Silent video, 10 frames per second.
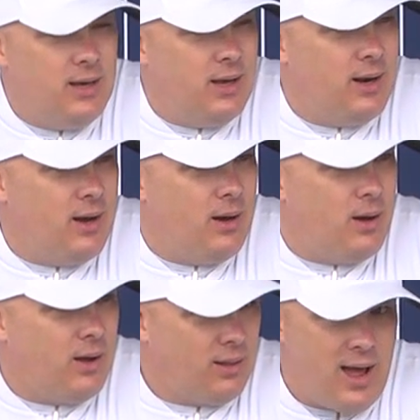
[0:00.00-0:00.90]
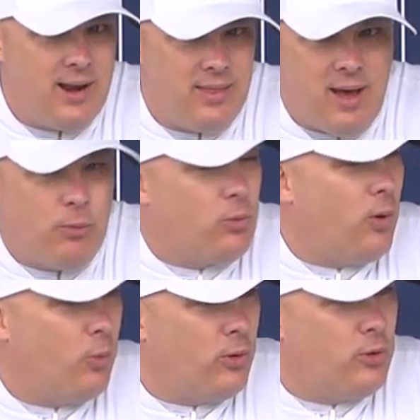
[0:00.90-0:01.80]
and aligning that with
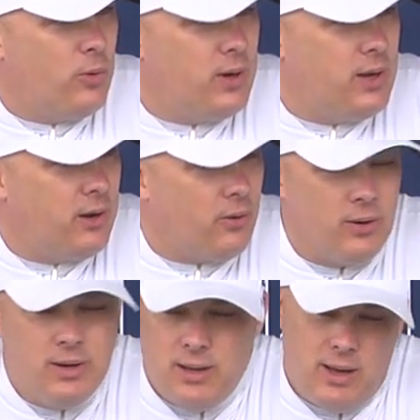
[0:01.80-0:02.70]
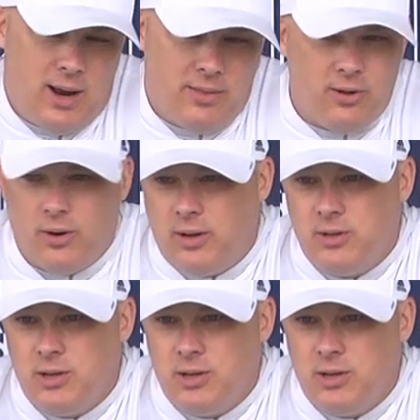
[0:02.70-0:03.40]
what we're doing here. And I thought